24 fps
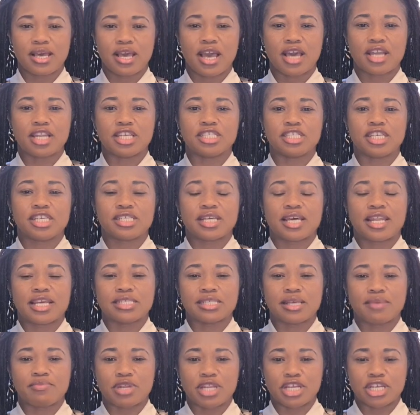and it's just an
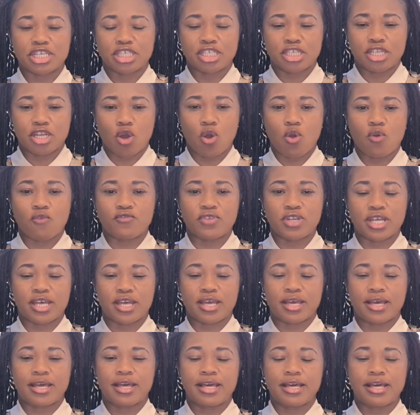examination of
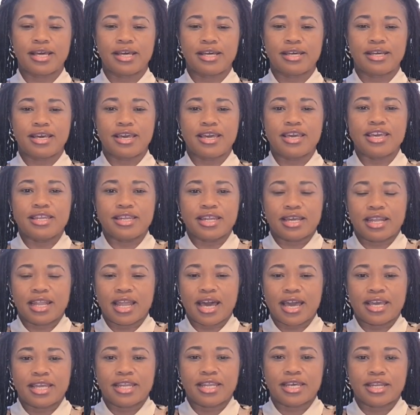the inner
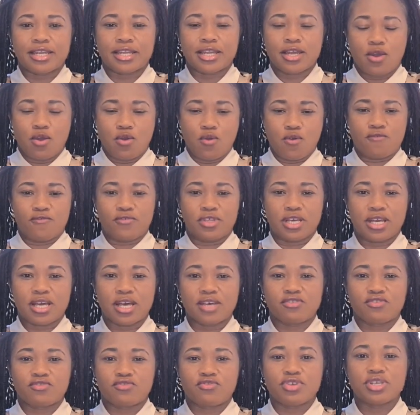lining of the
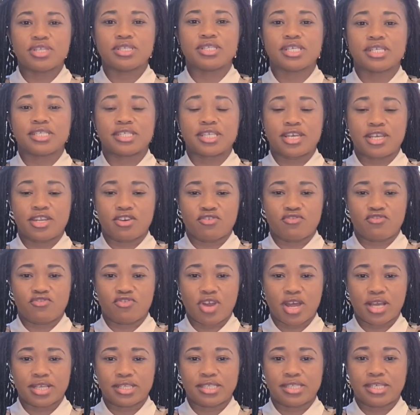gastrointestinal
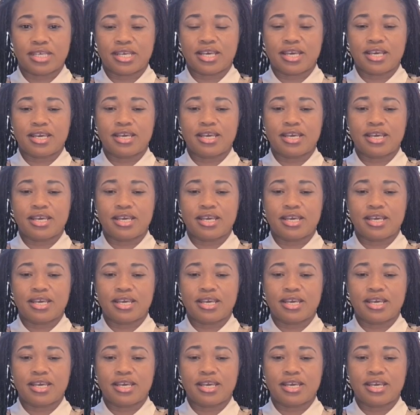tract.